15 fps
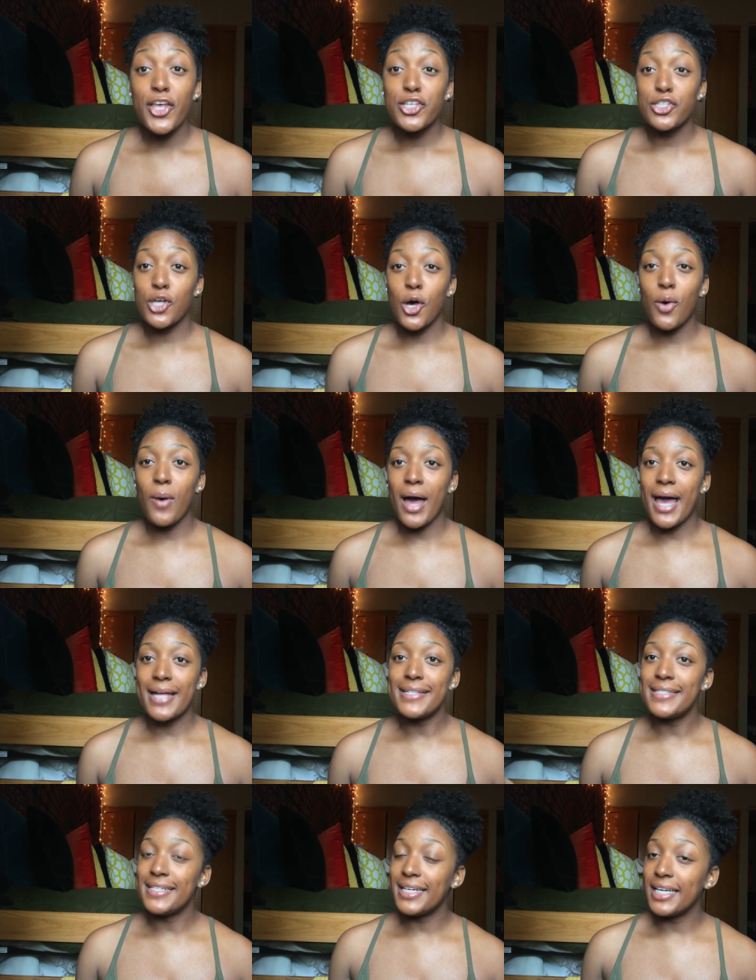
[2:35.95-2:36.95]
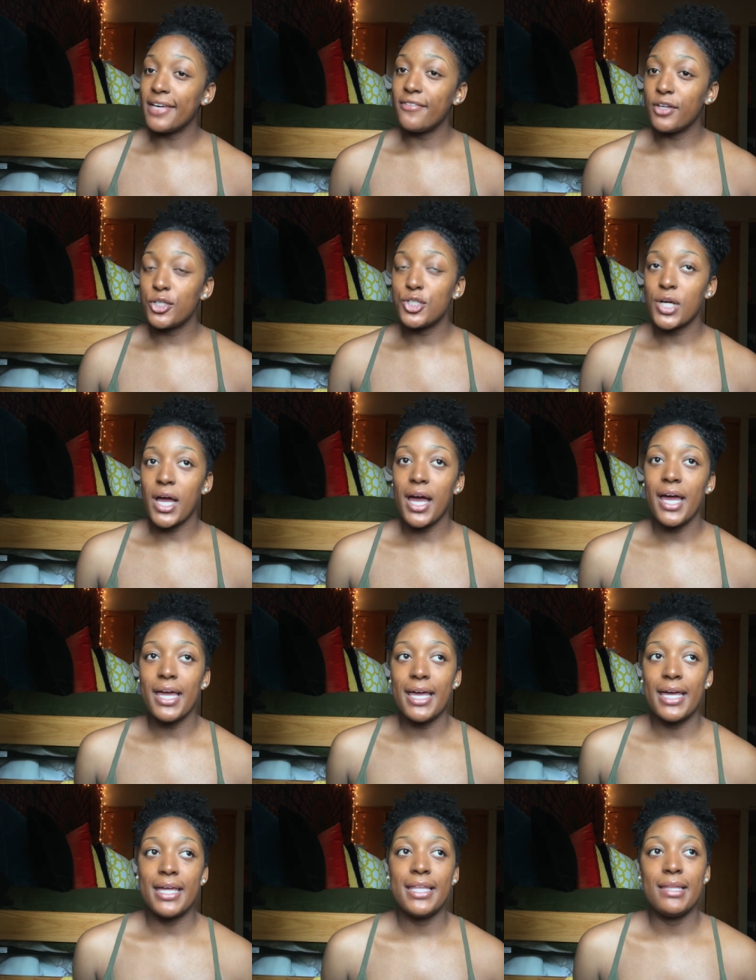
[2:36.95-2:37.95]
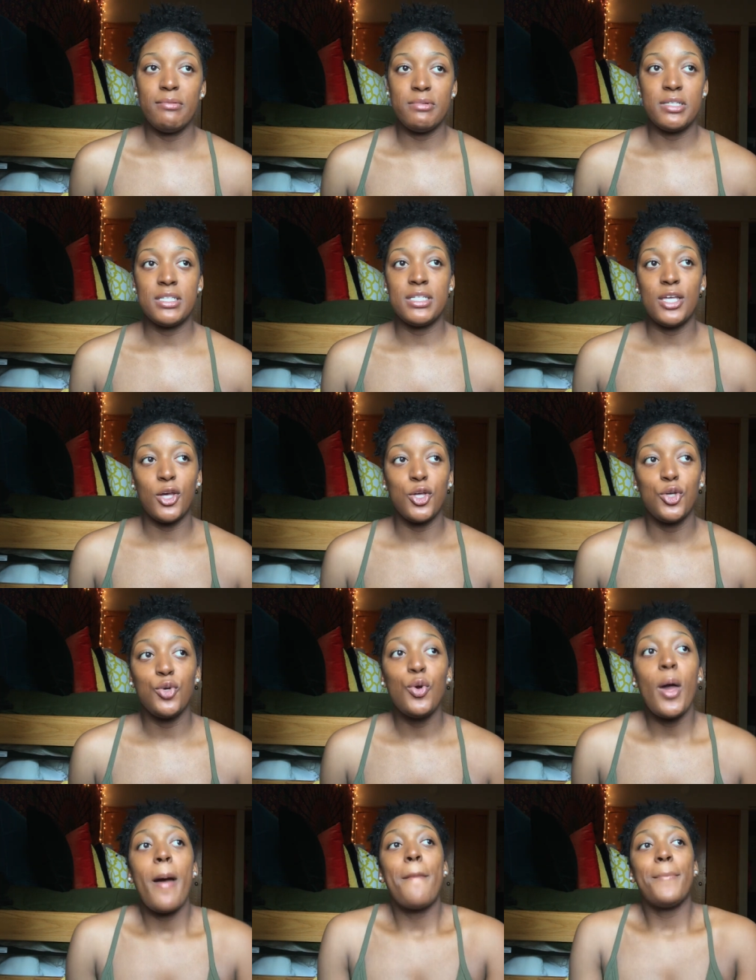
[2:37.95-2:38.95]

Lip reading: So I did give it a try, and let me just tell you,